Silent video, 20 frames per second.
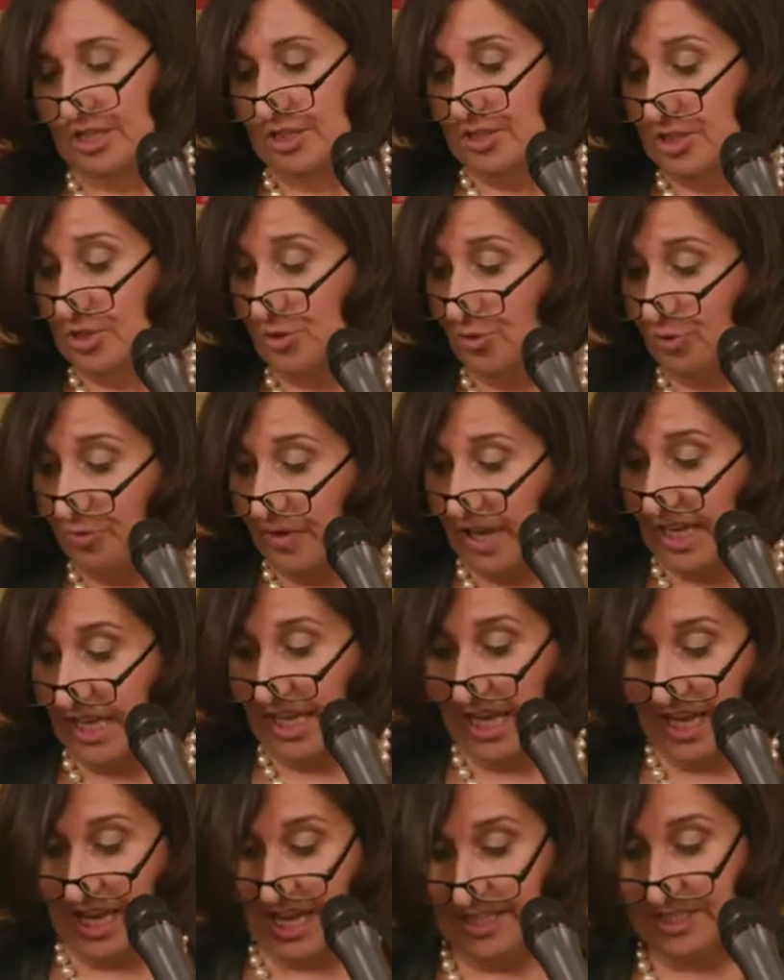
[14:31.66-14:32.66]
So if I
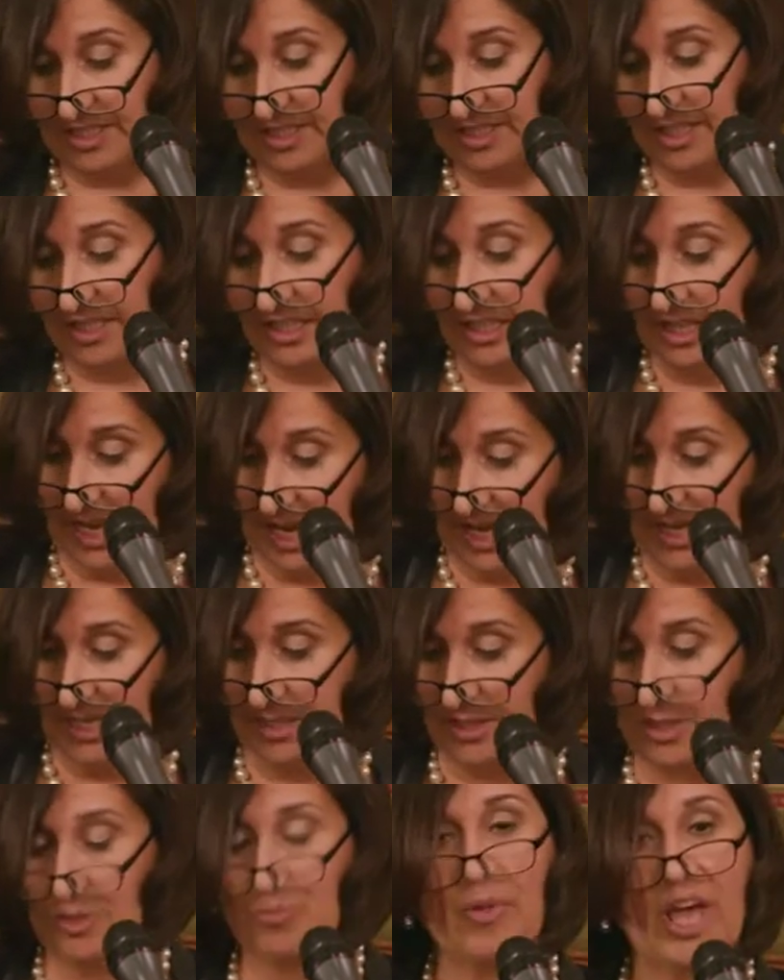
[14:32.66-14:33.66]
cast a
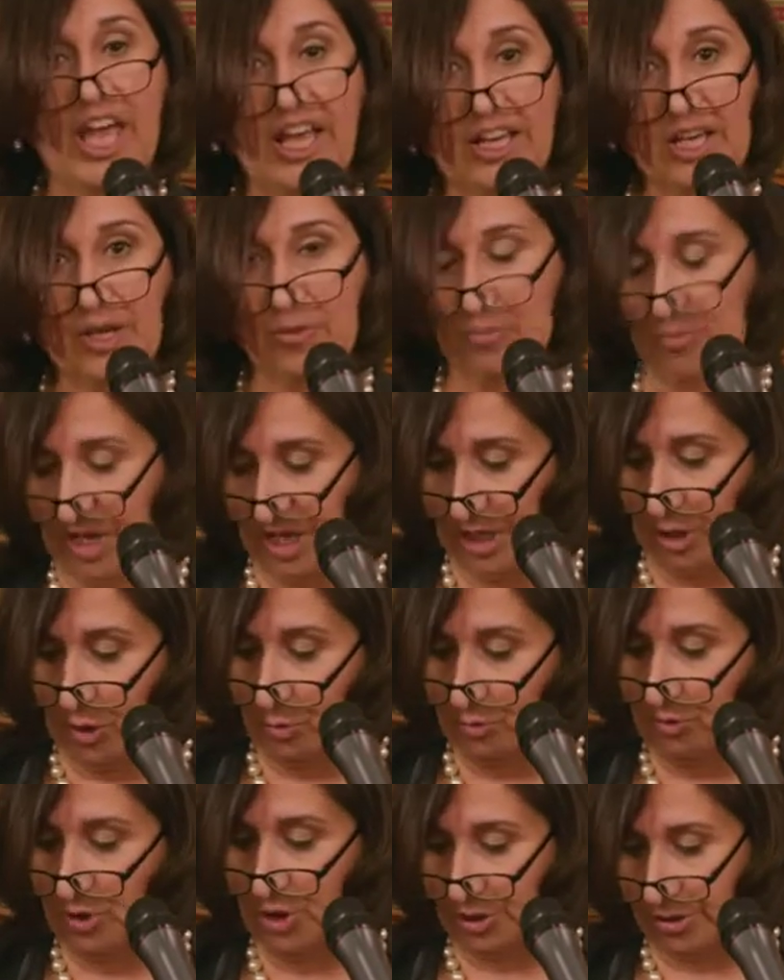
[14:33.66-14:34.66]
glance back at my
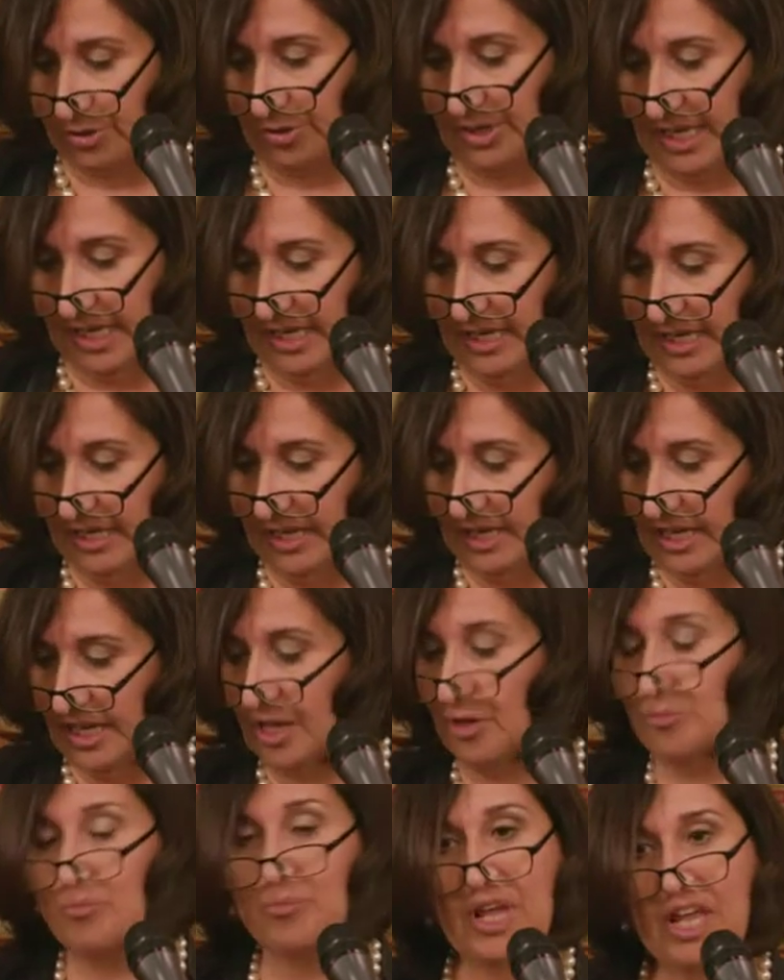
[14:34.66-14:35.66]
own journey,
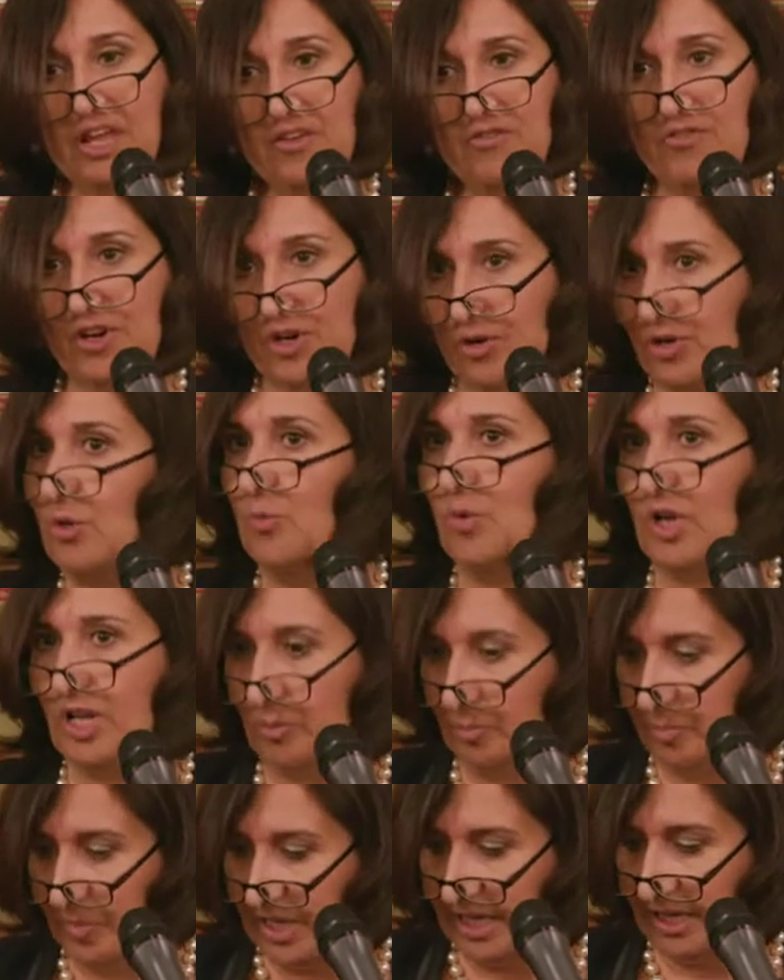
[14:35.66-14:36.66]
it may very
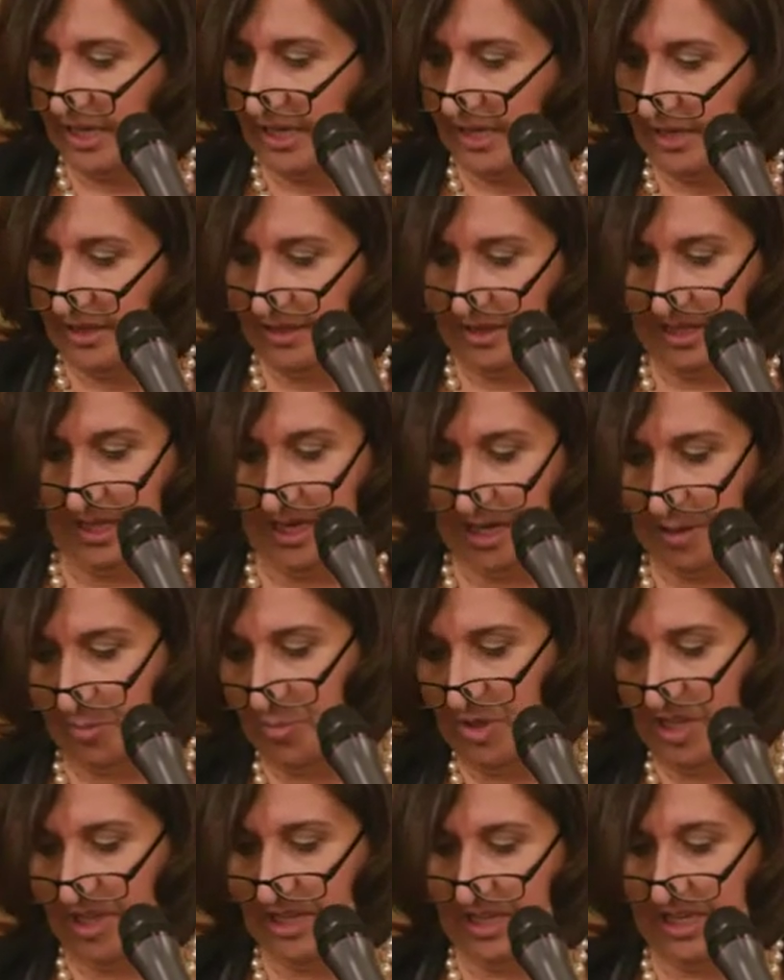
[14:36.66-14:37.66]
well be that
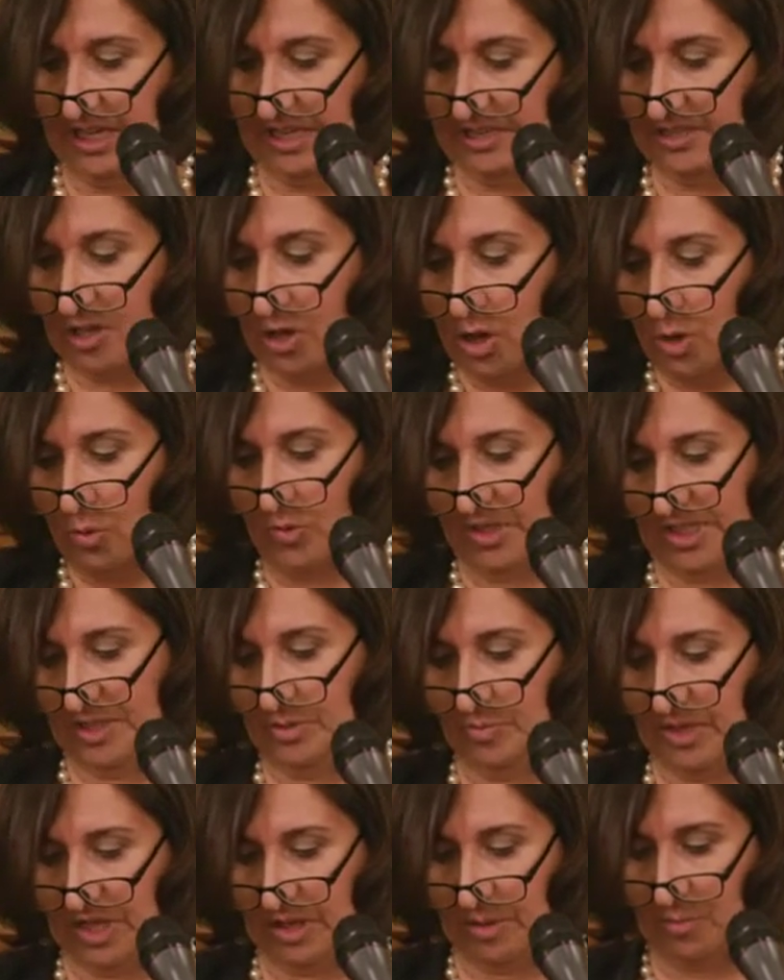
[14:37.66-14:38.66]
empathy has always
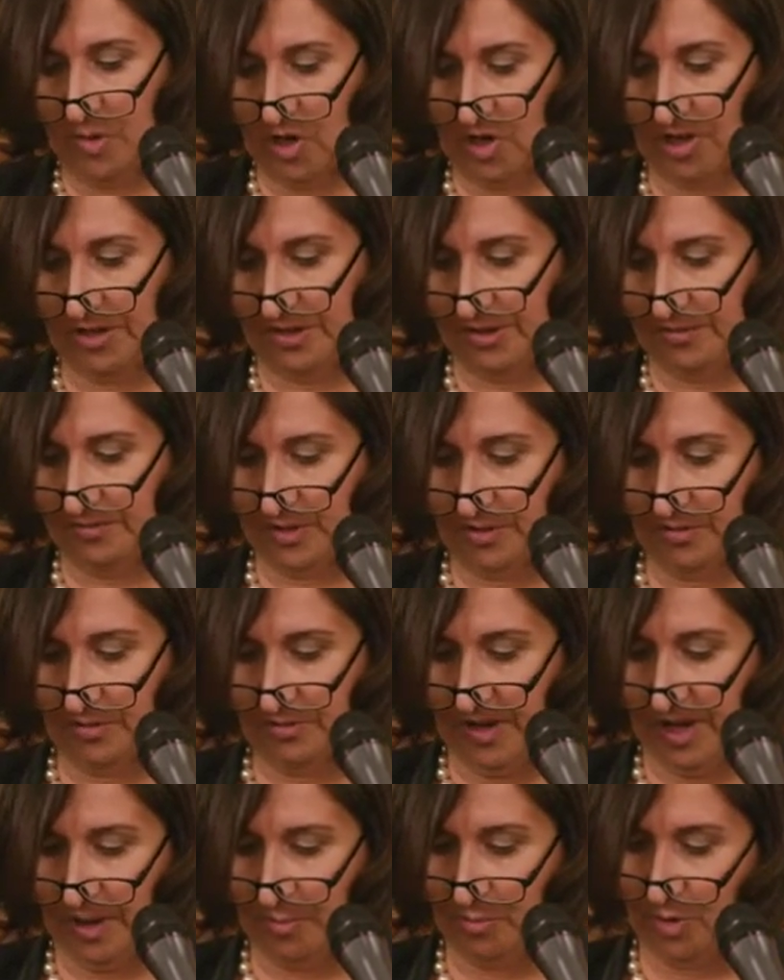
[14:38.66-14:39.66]
been a part of the
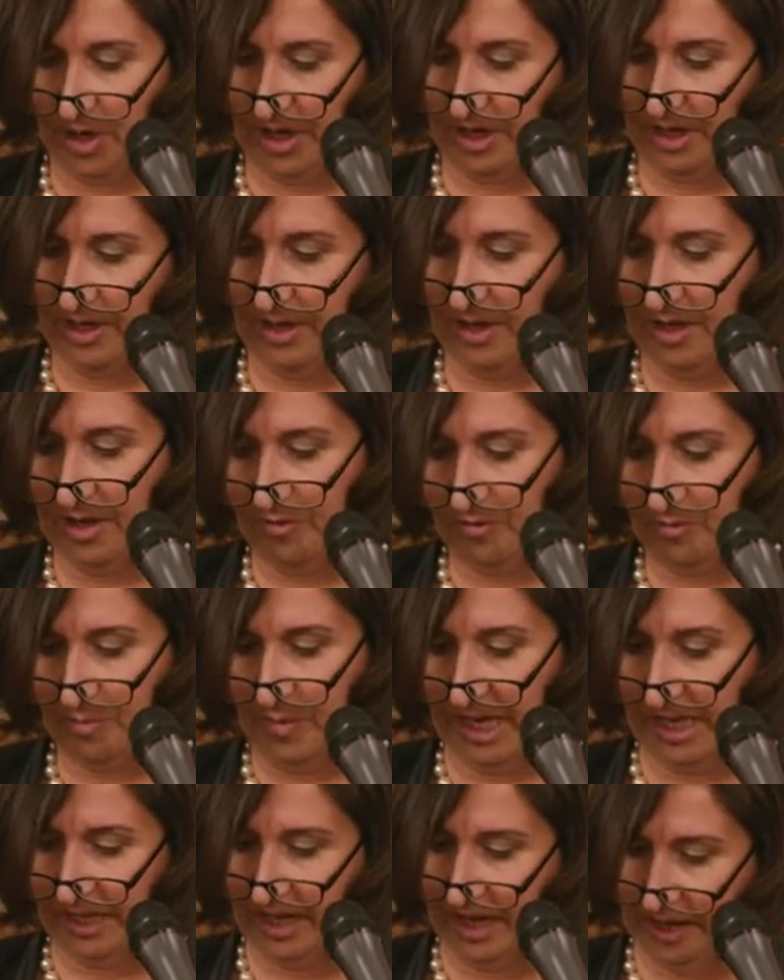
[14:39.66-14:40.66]
fabric of
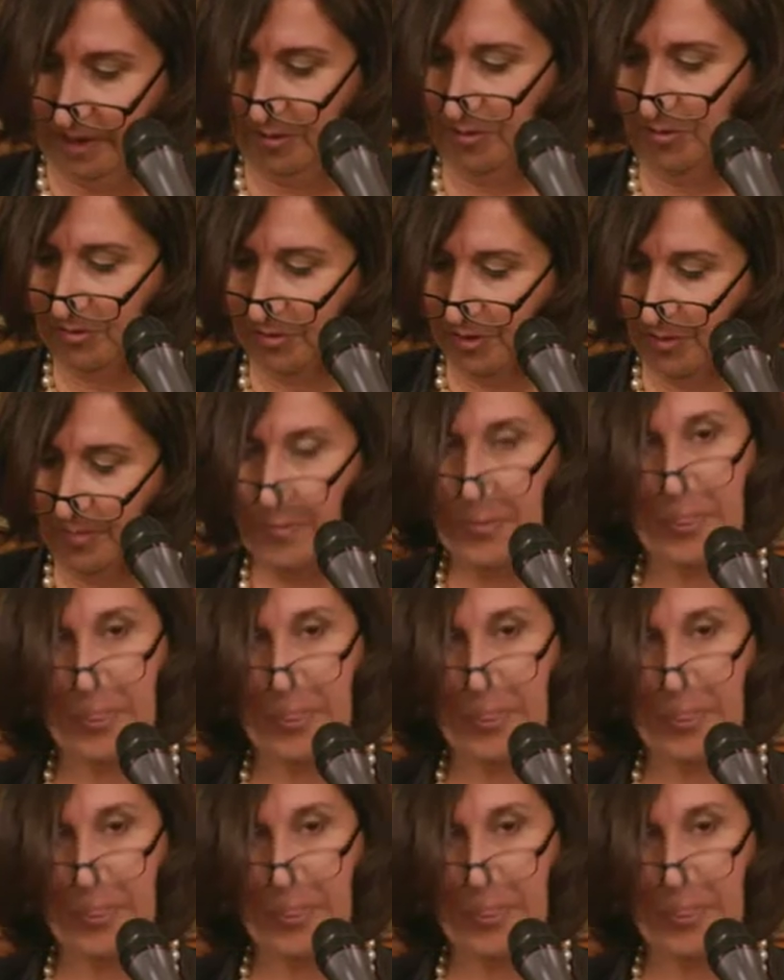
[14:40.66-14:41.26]
my life.